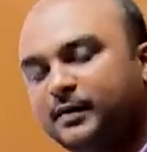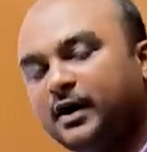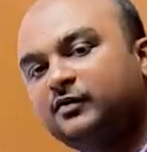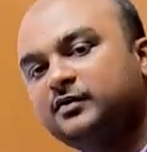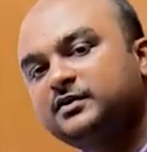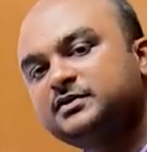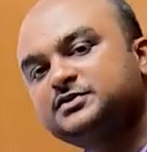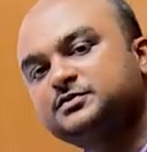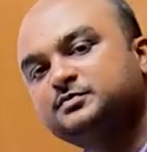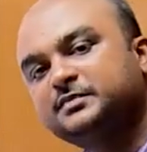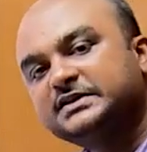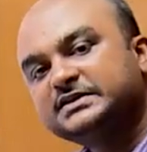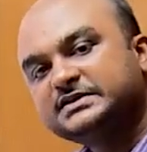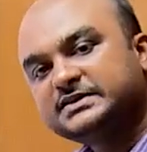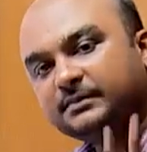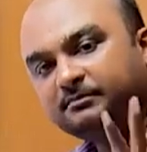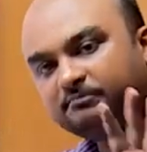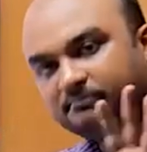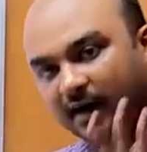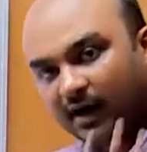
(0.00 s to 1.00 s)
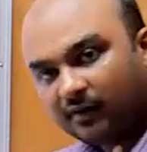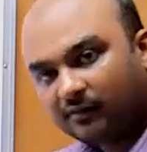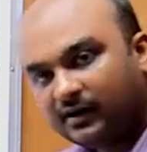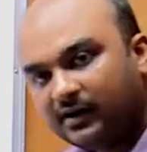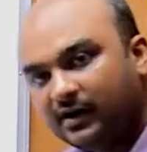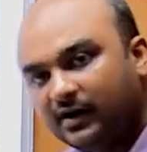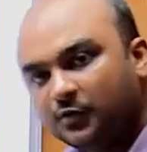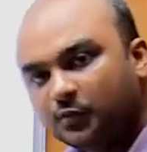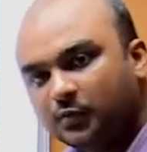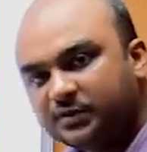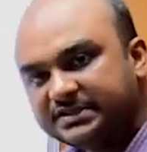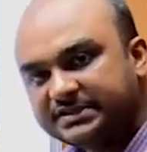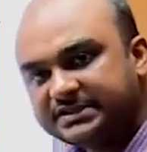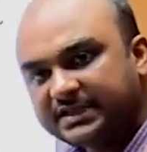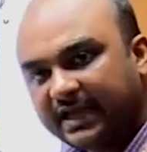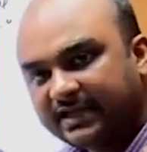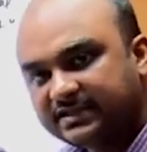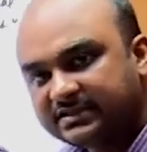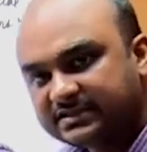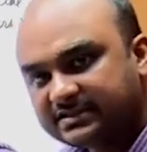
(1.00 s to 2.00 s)
powers means the power which is
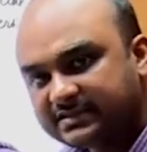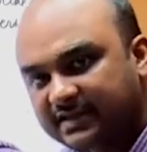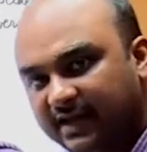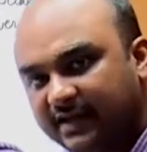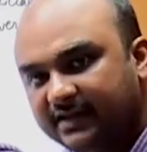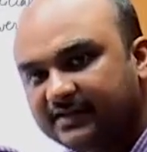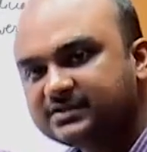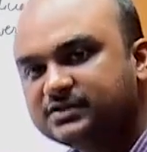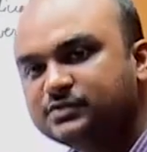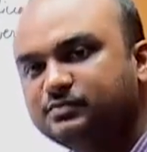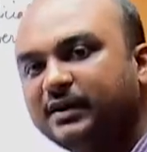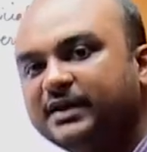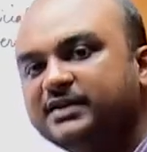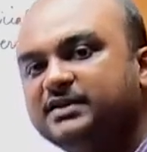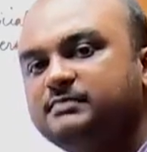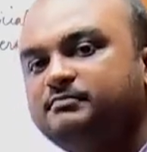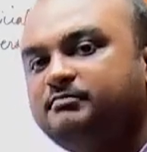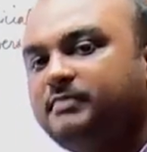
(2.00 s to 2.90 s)
exercised by the